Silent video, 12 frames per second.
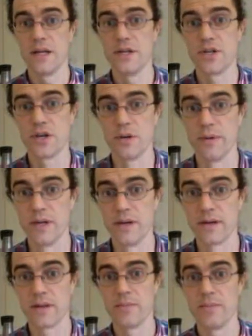
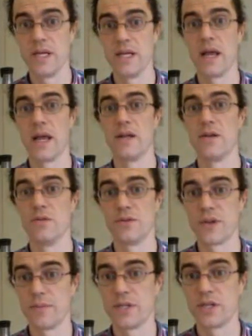German. The mean annual
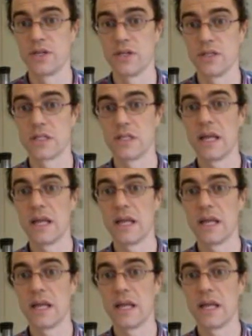temperature is